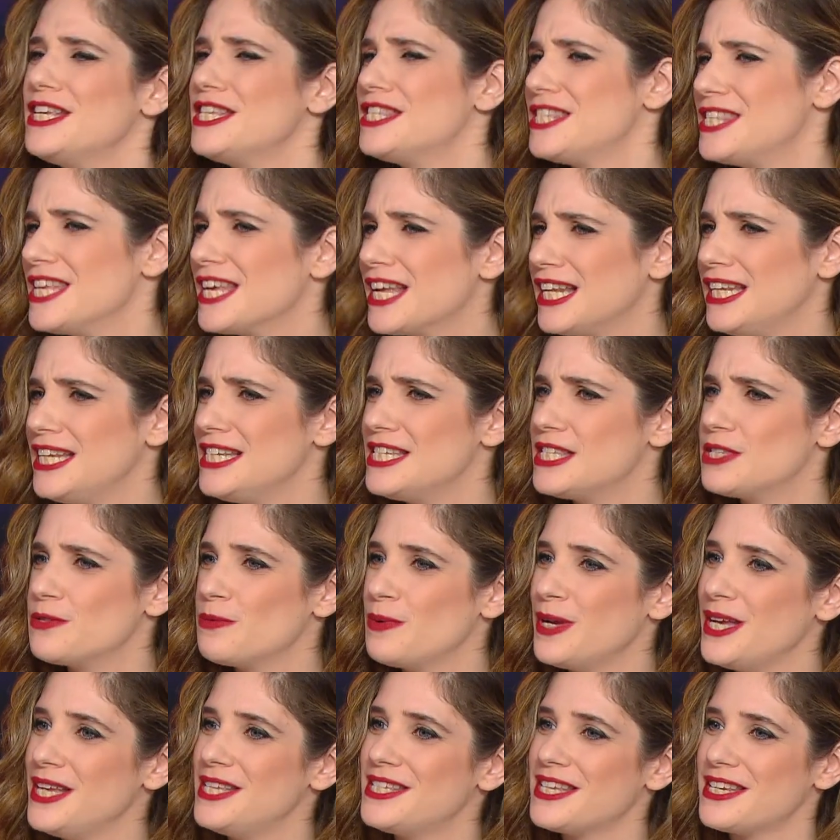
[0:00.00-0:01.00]
sickly
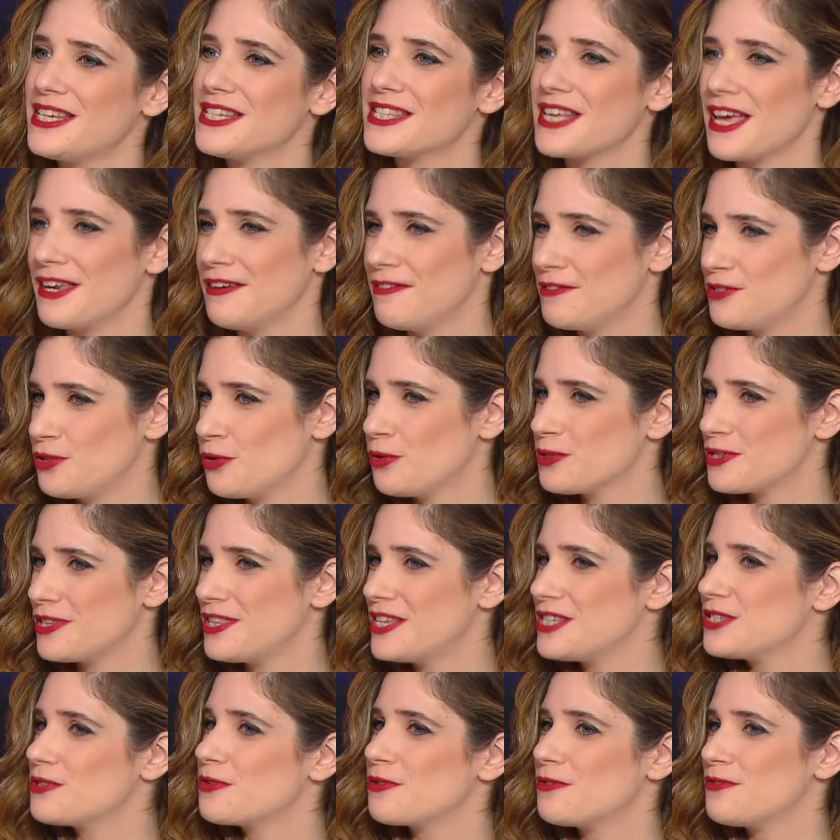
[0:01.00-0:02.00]
sweet and it's kind of draws in
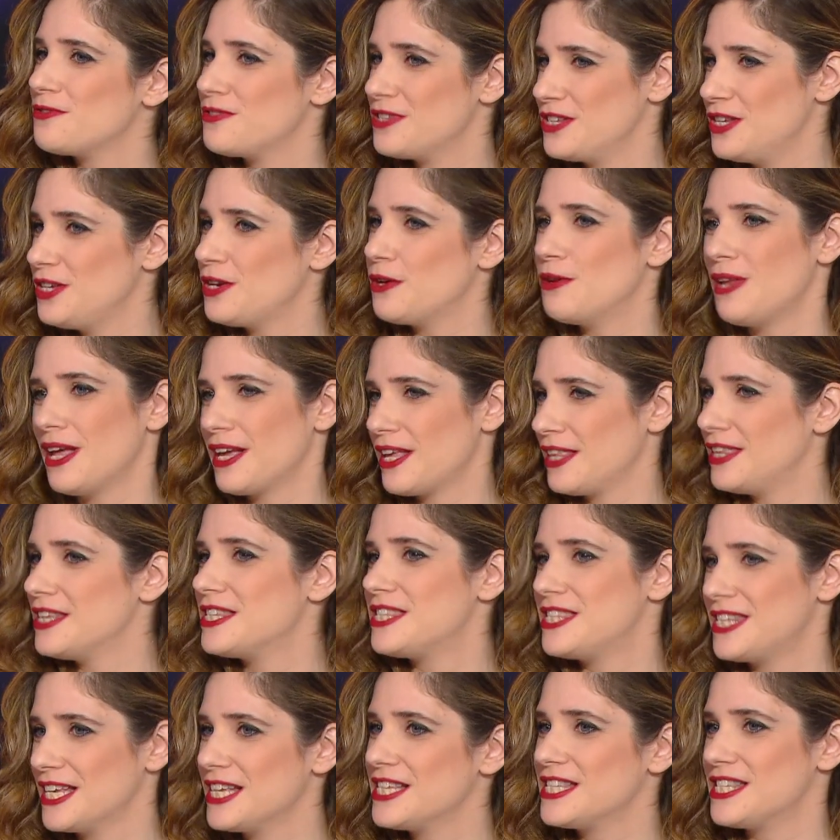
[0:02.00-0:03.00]
this sort of you know like in the
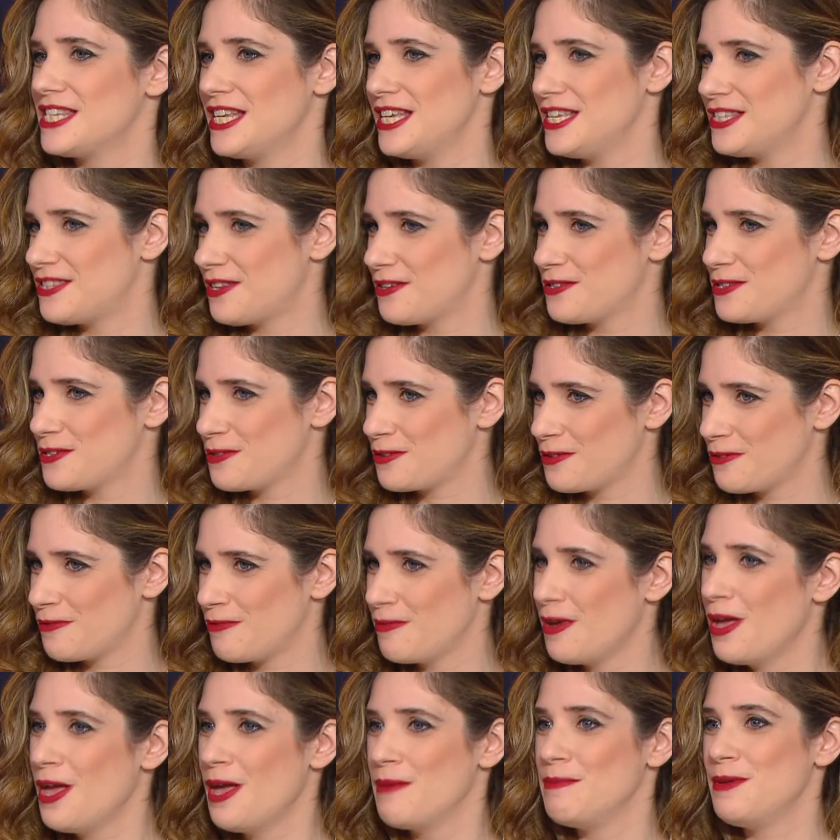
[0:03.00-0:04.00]
60s those sort of
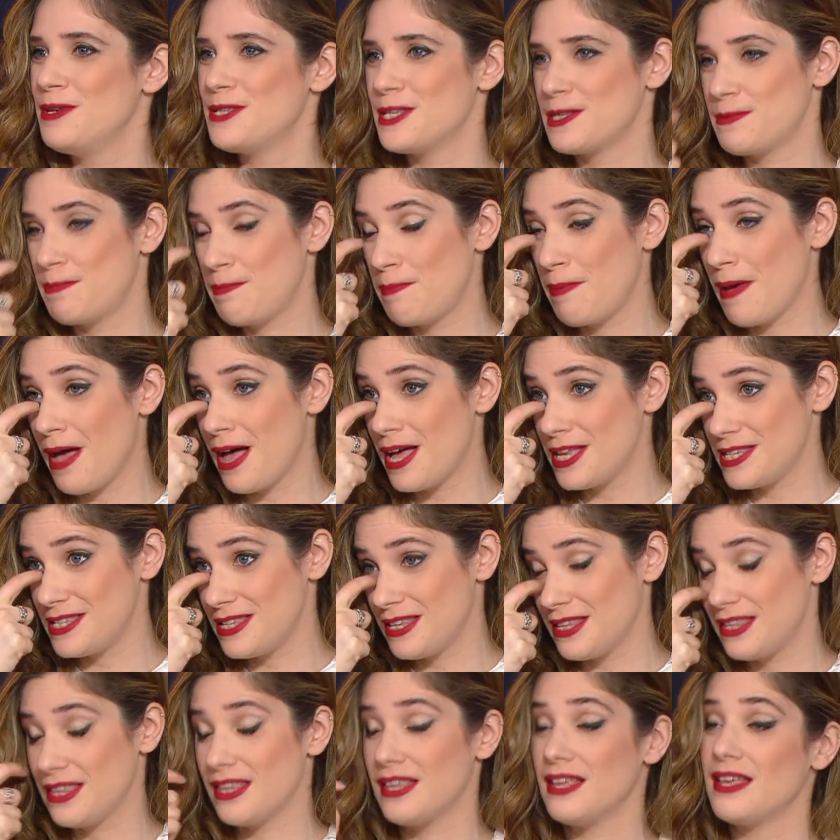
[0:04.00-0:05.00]
music but
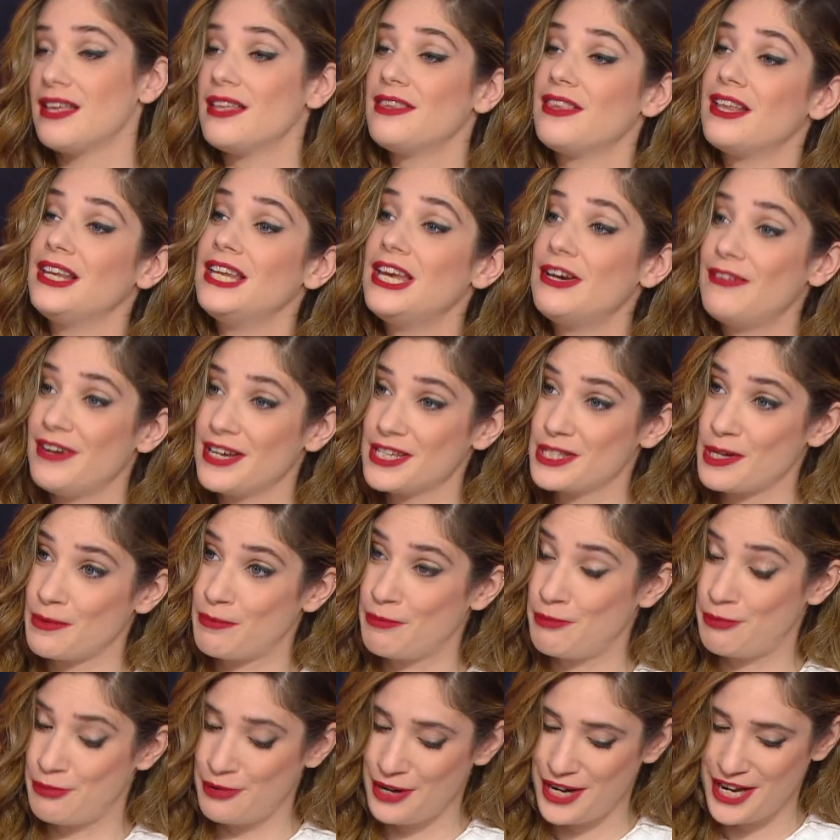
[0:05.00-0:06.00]
the the lyrics are
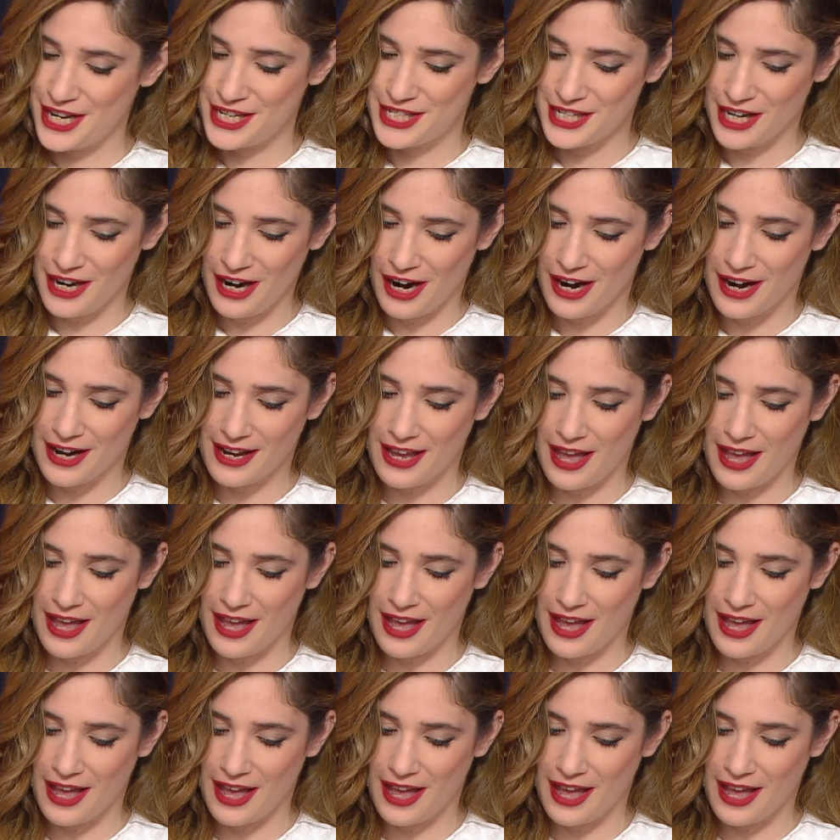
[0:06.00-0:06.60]
pretty dark